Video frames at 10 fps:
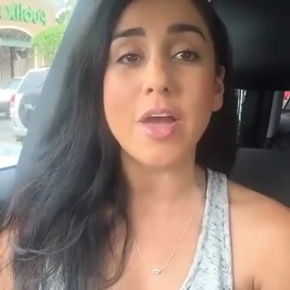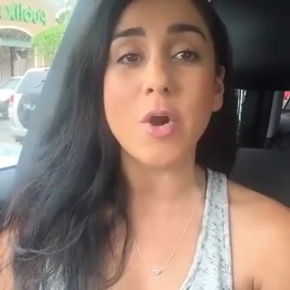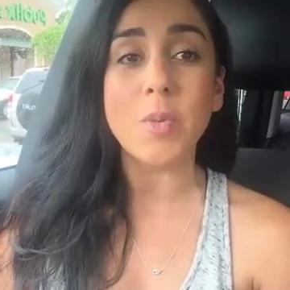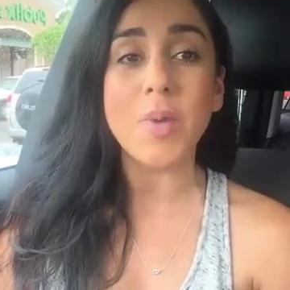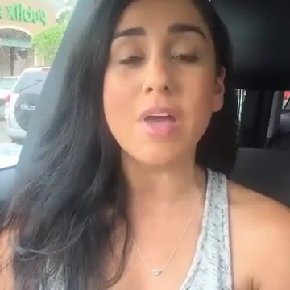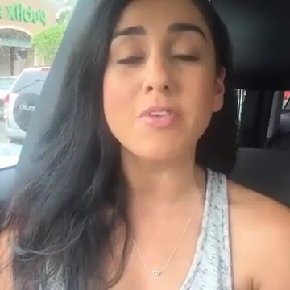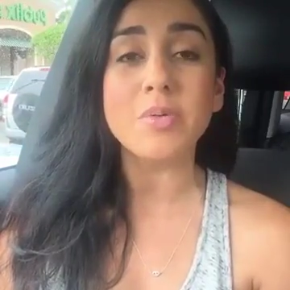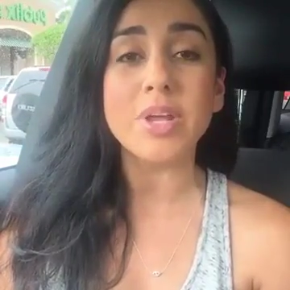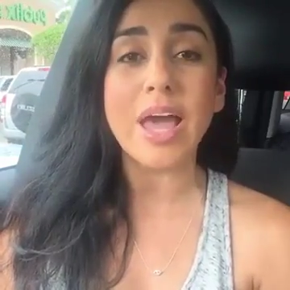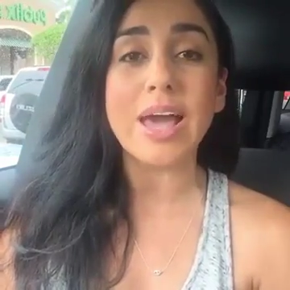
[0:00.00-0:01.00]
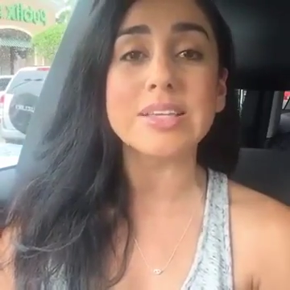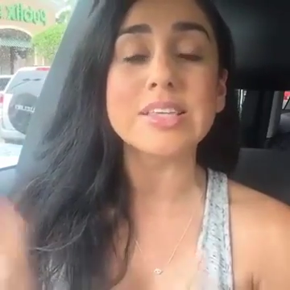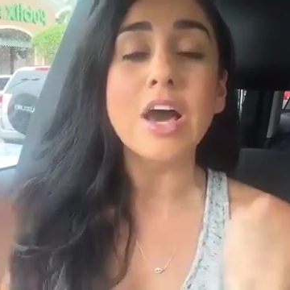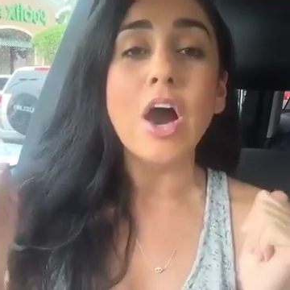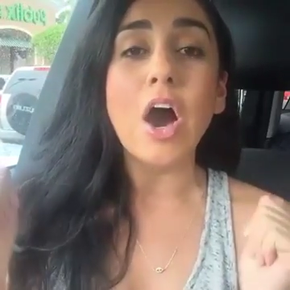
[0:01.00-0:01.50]
I hope everyone
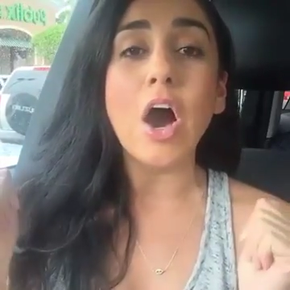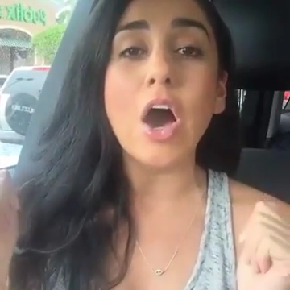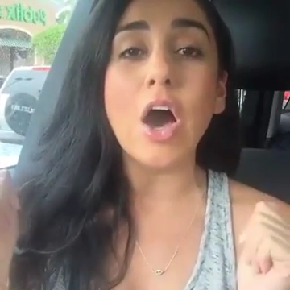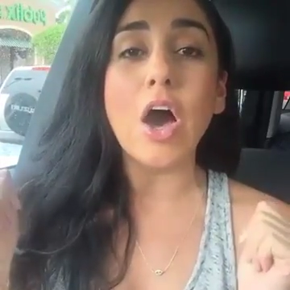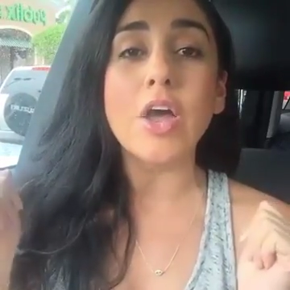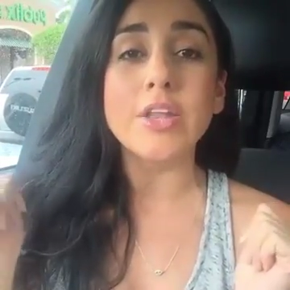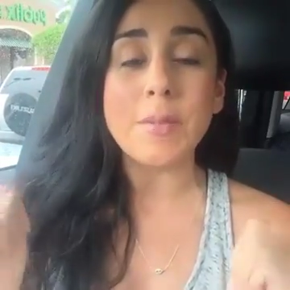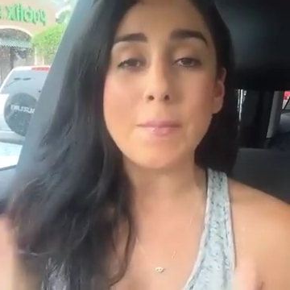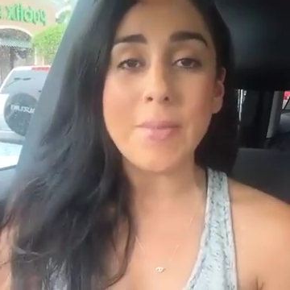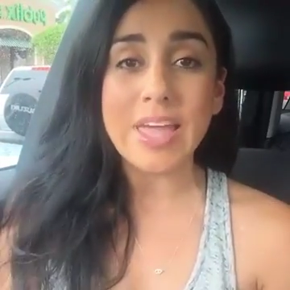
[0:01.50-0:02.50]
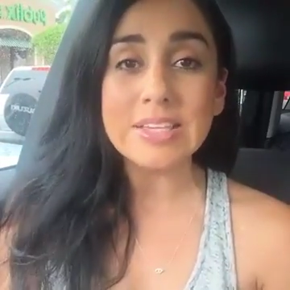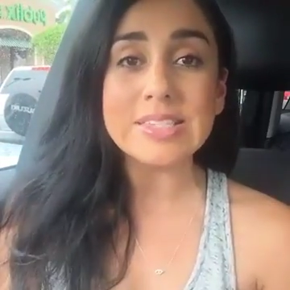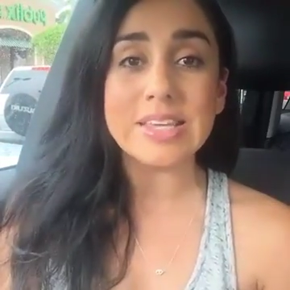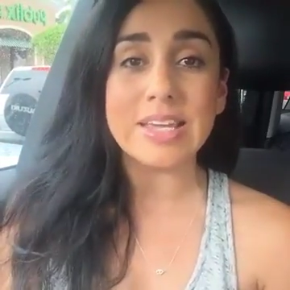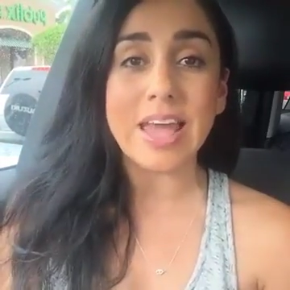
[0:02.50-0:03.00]
has an
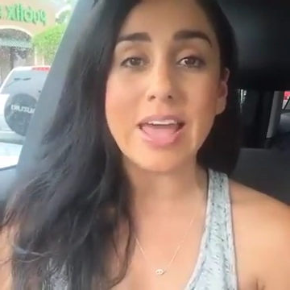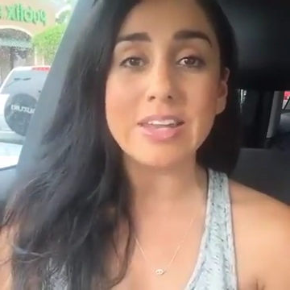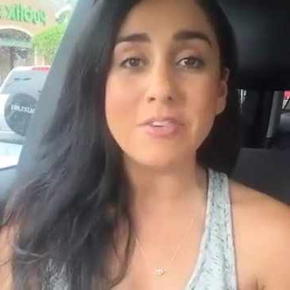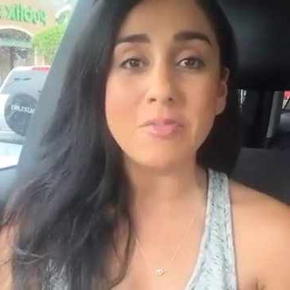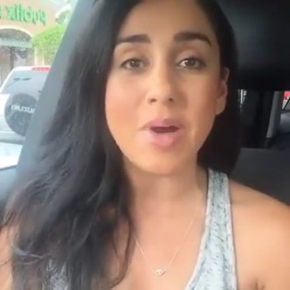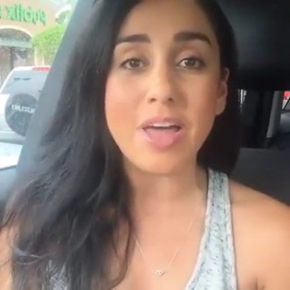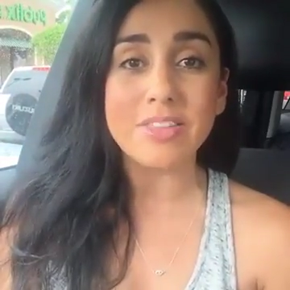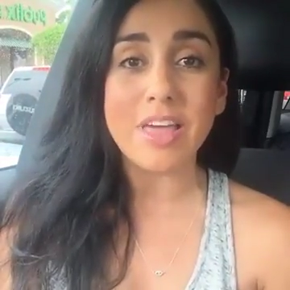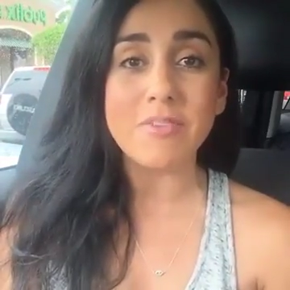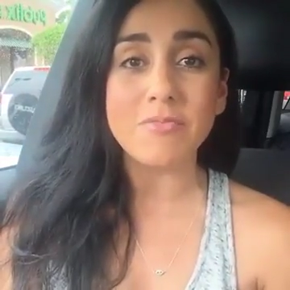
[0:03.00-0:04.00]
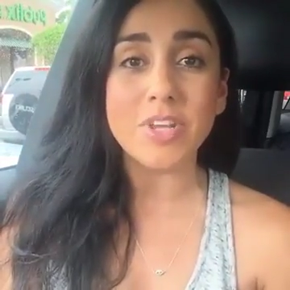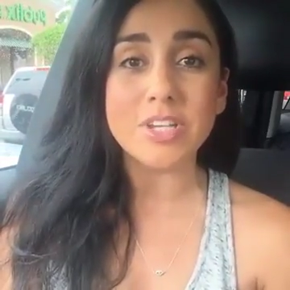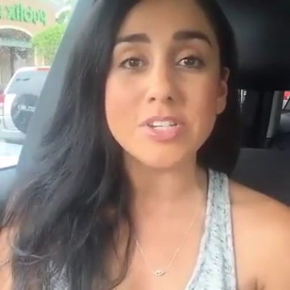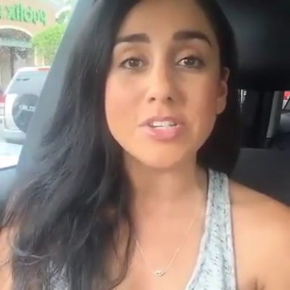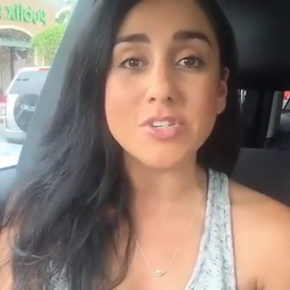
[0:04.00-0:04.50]
amazing end of month and
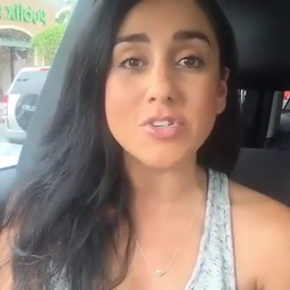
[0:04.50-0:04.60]
finishes